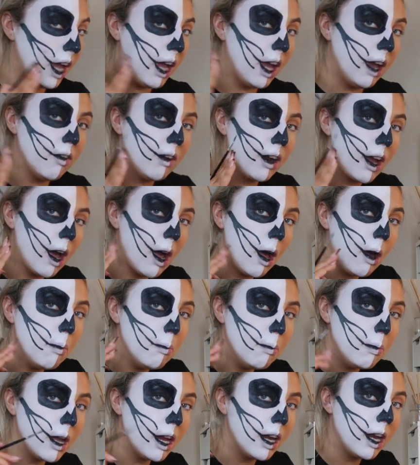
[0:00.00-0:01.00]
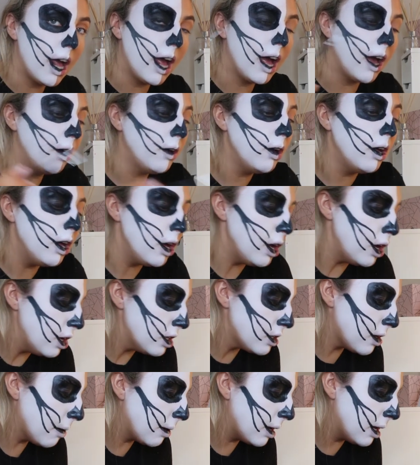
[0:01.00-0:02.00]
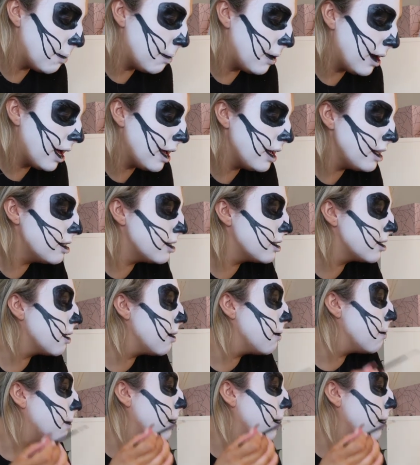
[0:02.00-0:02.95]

area bit now. So I'm going to place some